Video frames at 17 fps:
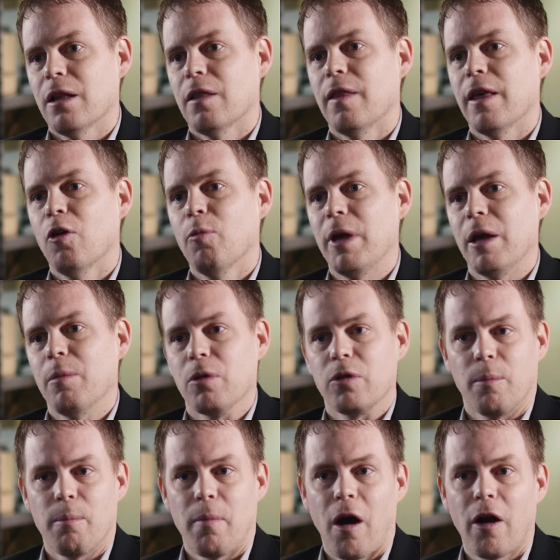They'll be able
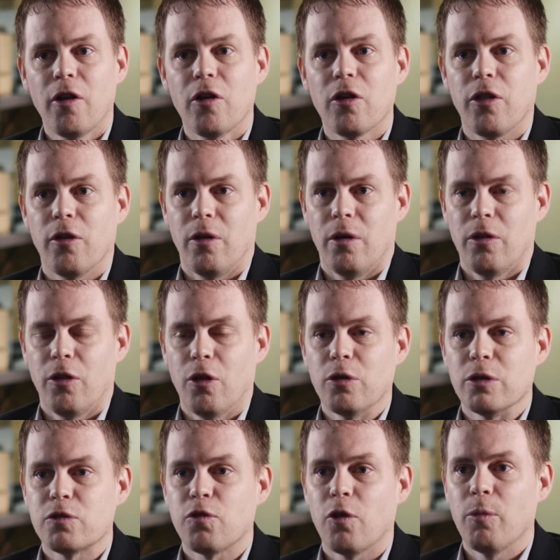to monitor
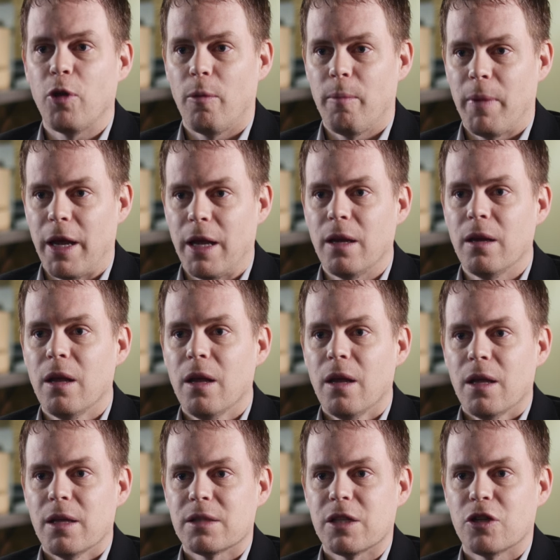those from their main
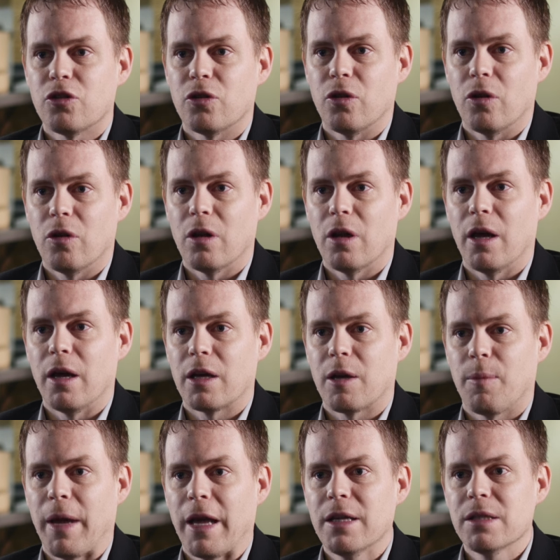central uh,
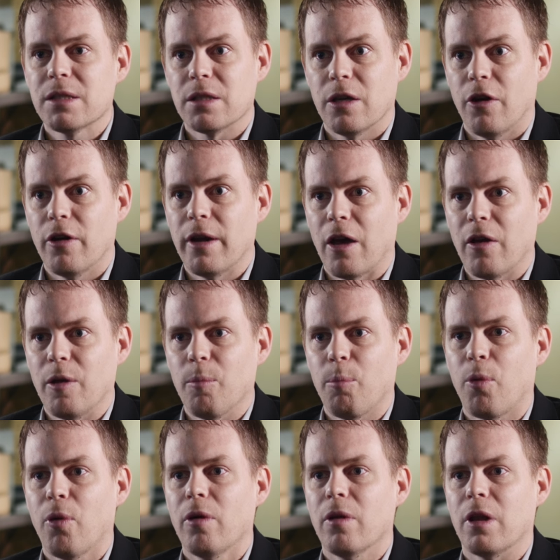command center down in
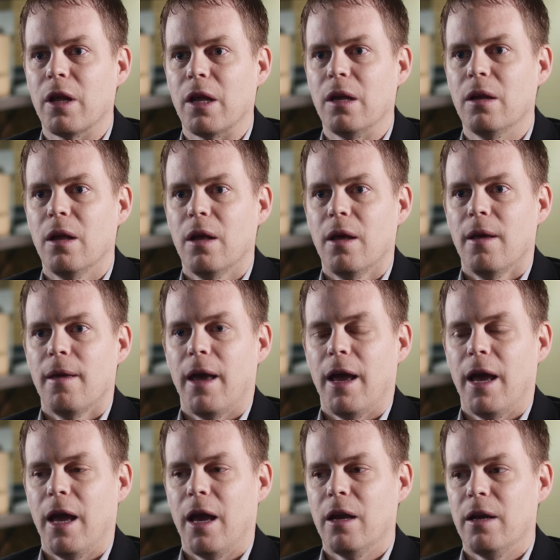Portland,
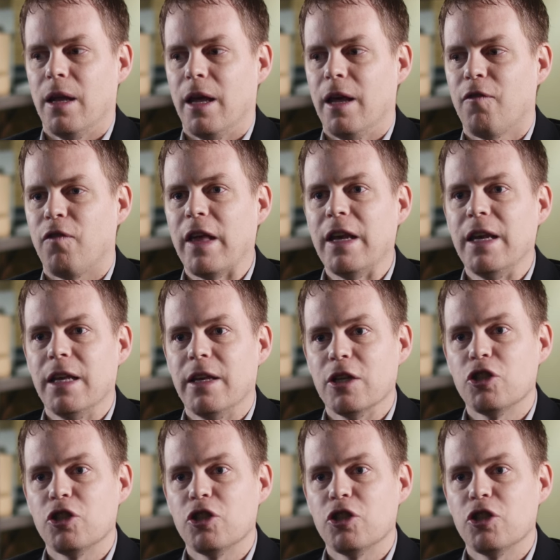and if they need to